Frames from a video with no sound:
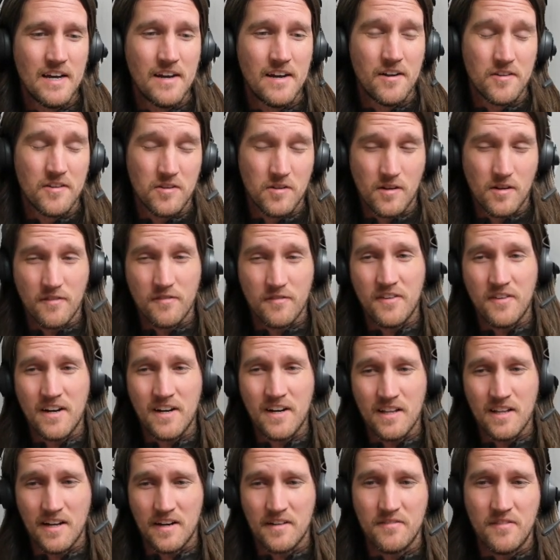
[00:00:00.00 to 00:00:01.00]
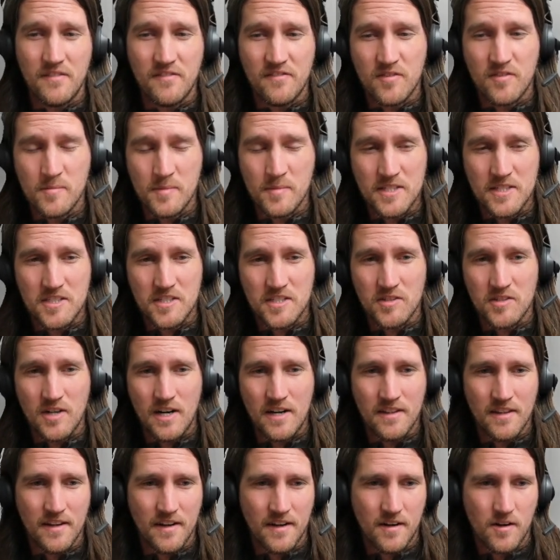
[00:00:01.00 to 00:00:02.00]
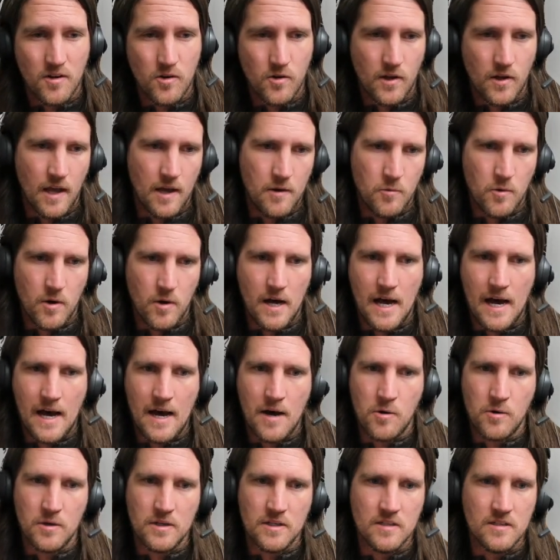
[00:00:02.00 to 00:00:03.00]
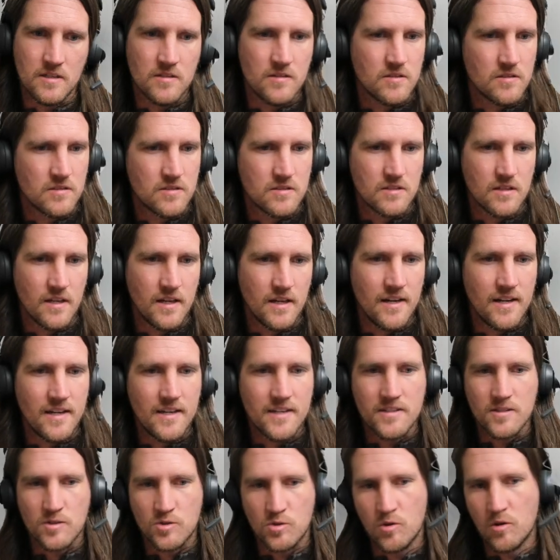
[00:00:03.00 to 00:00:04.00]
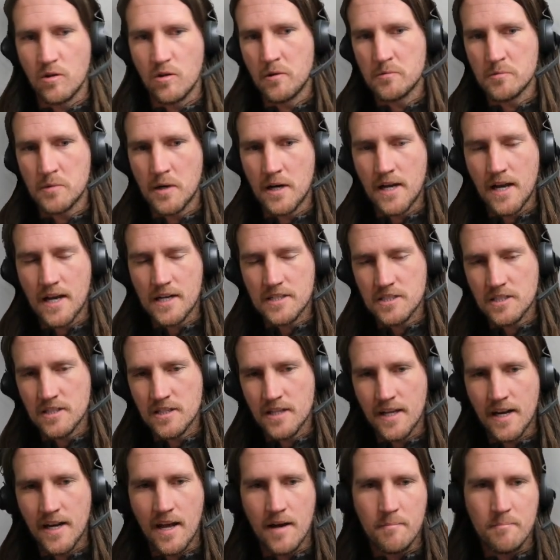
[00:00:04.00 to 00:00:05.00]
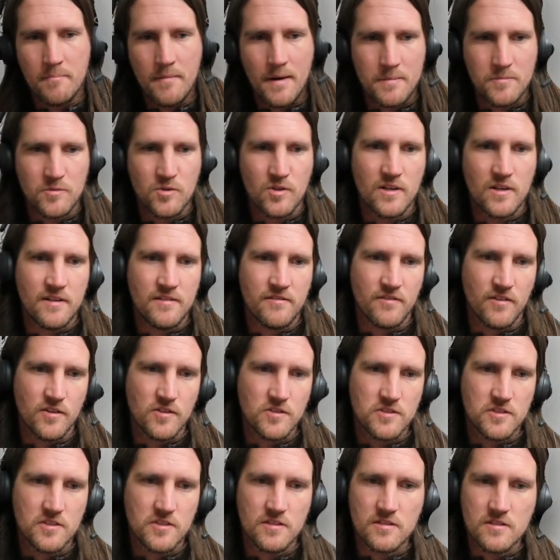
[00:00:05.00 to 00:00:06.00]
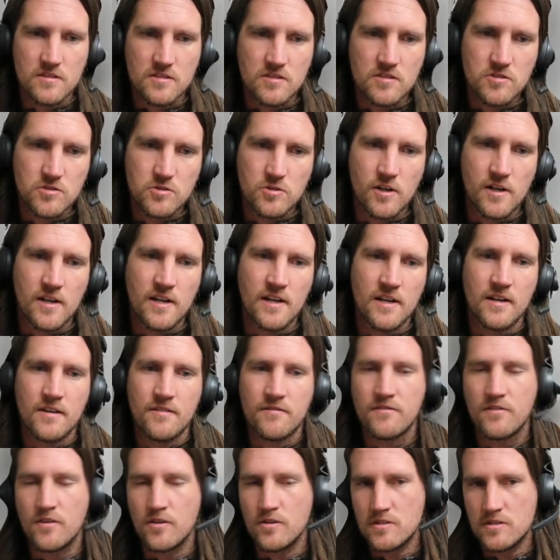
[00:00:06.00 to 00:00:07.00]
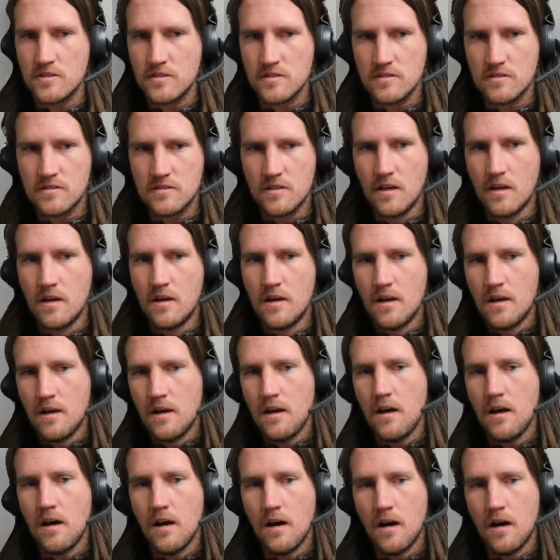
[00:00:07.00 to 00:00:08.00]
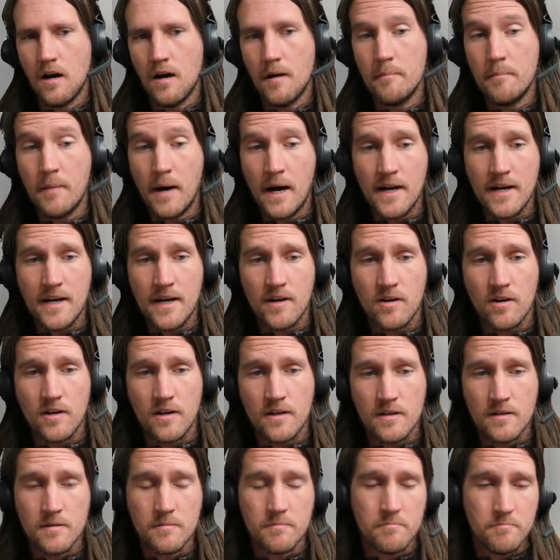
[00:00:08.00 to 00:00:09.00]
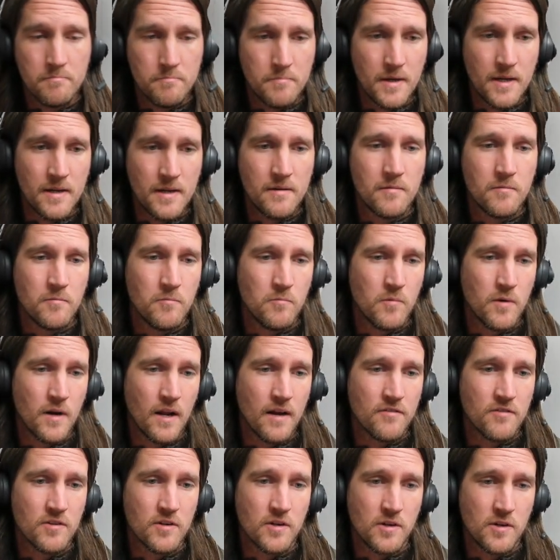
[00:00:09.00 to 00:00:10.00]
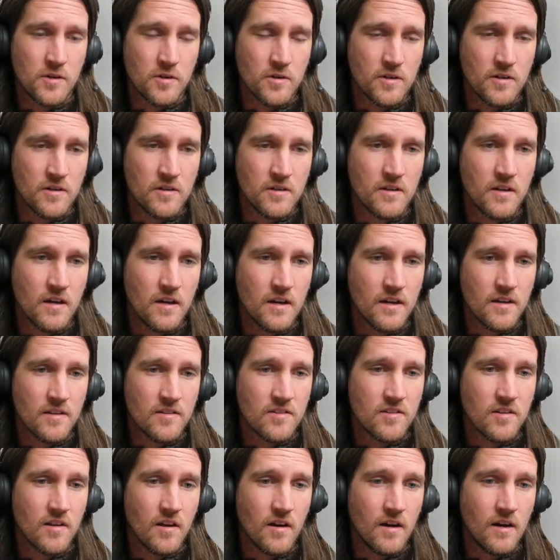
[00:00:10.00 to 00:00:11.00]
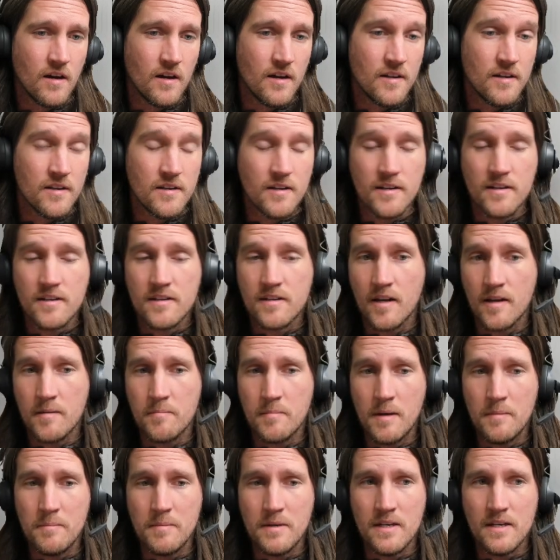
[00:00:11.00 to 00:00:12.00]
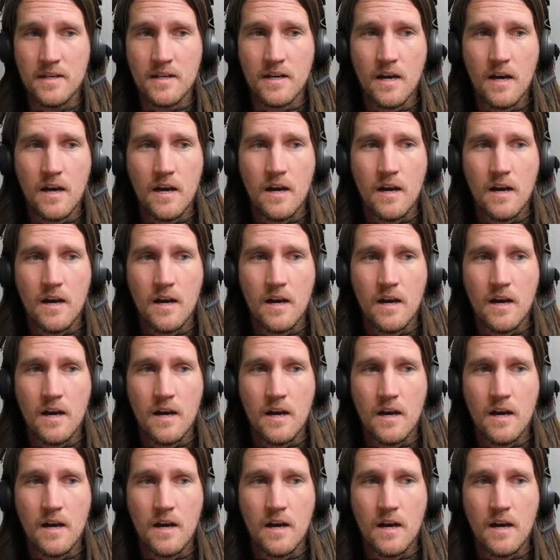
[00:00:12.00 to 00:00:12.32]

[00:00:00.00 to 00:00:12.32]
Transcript: So you can find a lot of information around like, okay, well, how is an integral array actually laid out in memory versus string versus binary, bit, whatever your type may be.